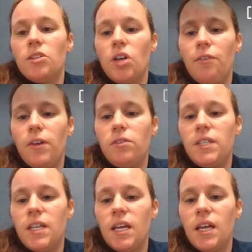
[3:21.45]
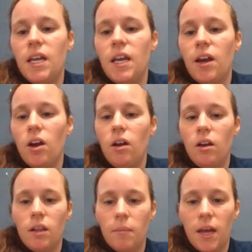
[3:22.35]
So if you see here,
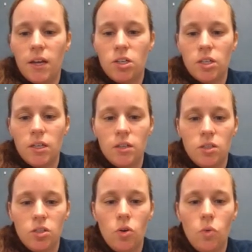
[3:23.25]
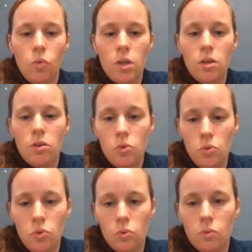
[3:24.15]
and let me actually circle,
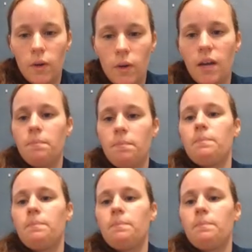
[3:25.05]
woo, right there.